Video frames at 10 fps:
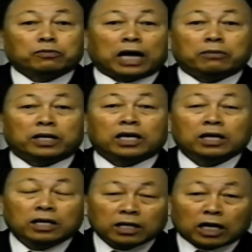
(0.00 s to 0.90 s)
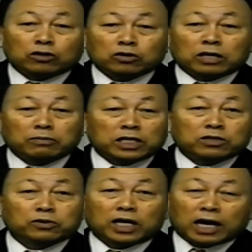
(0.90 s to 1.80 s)
You can't be clear and
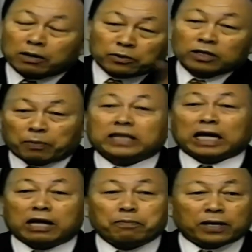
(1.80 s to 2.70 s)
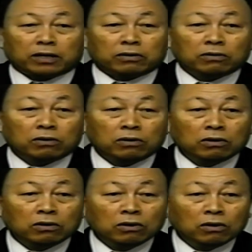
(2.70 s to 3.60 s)
say it's hot or cold.
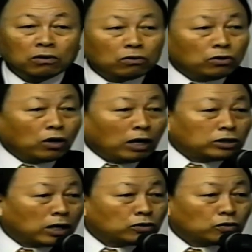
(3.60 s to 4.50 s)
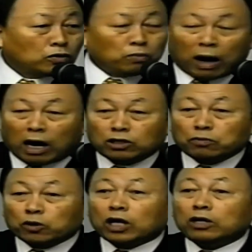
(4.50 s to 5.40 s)
If you're not like that, then God will
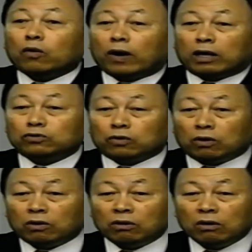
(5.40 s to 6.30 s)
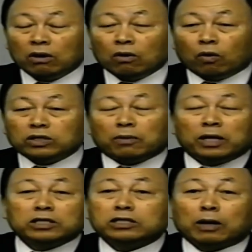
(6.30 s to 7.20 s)
vomit you out.
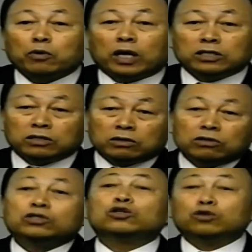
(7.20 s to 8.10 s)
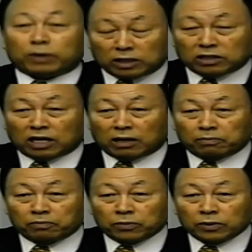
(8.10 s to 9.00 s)
Revelation chapter 3, verse 15. So you
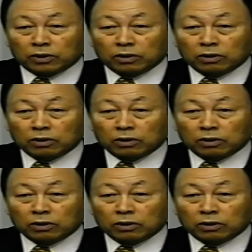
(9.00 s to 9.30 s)
come here,